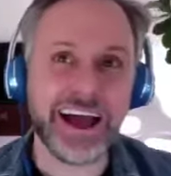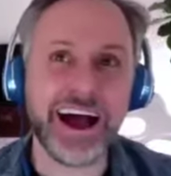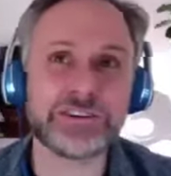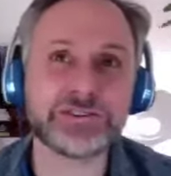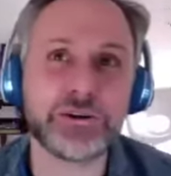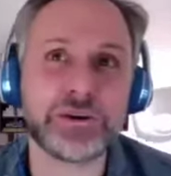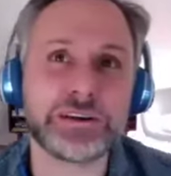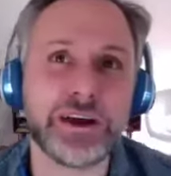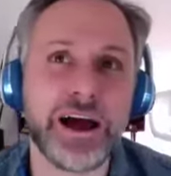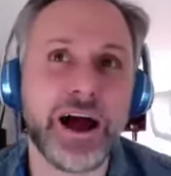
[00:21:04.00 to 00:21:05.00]

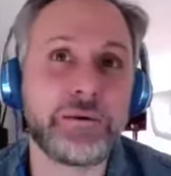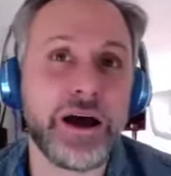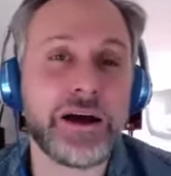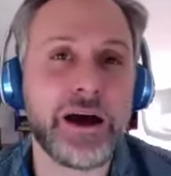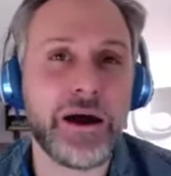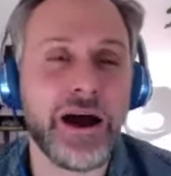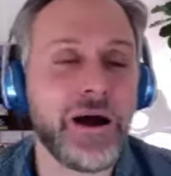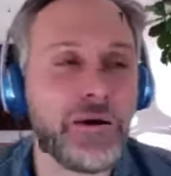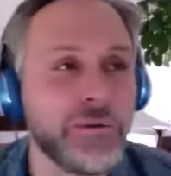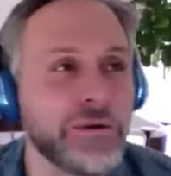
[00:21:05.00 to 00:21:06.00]

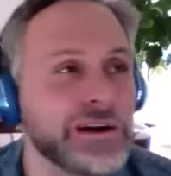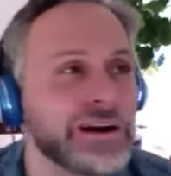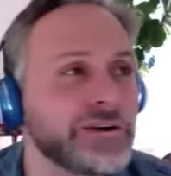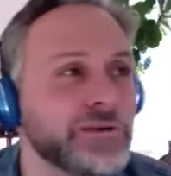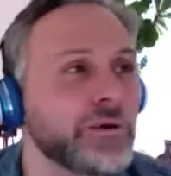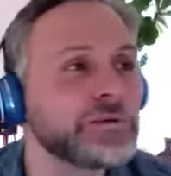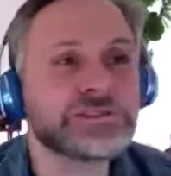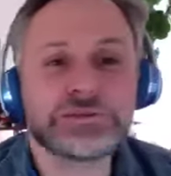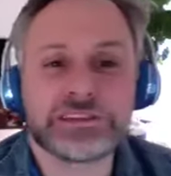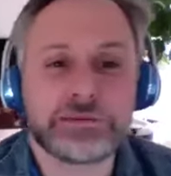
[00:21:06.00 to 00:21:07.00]
how, what was
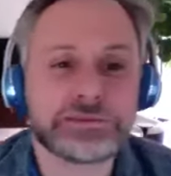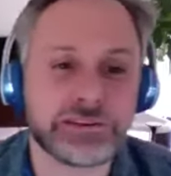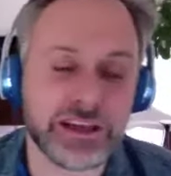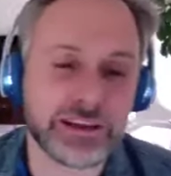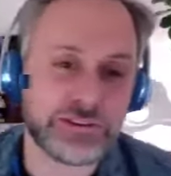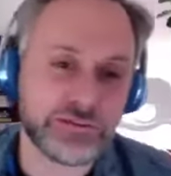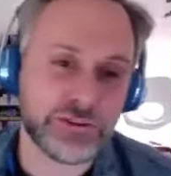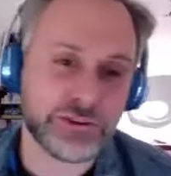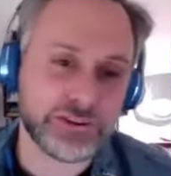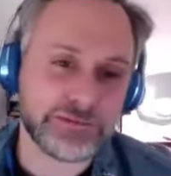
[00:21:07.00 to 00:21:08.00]
the reception like for
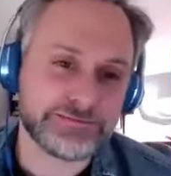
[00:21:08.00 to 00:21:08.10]
you?